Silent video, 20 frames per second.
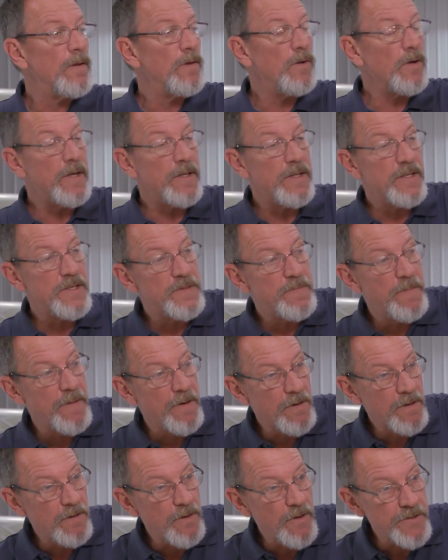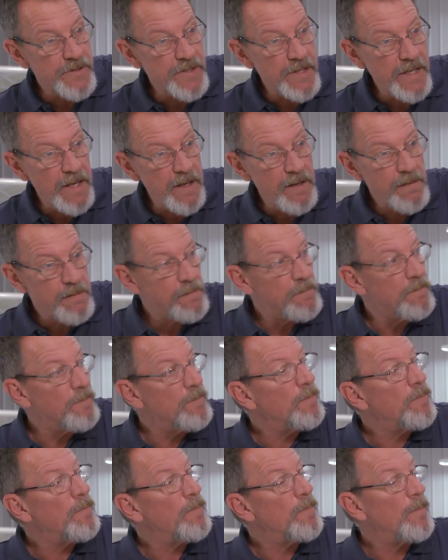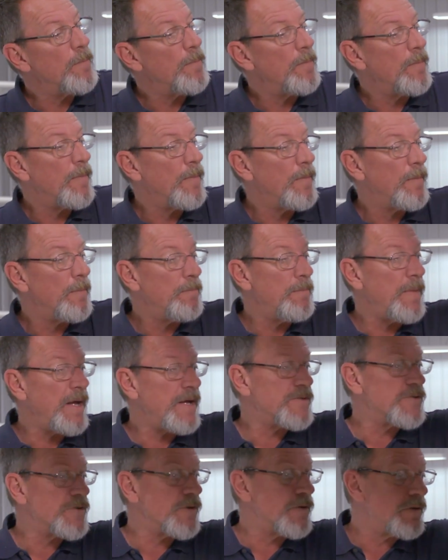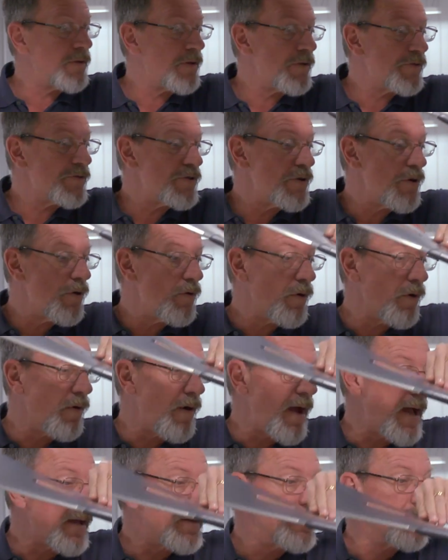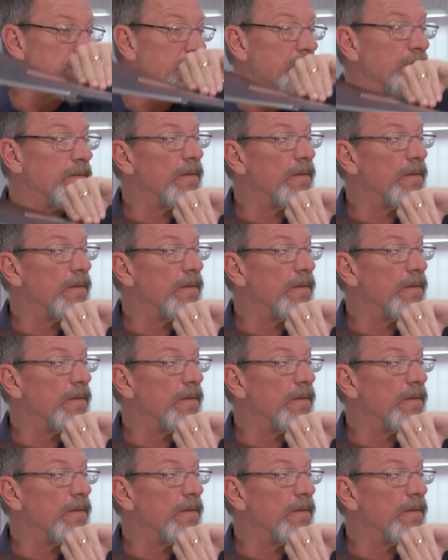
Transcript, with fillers: Look at the spinner closely. Make certain there's no cracks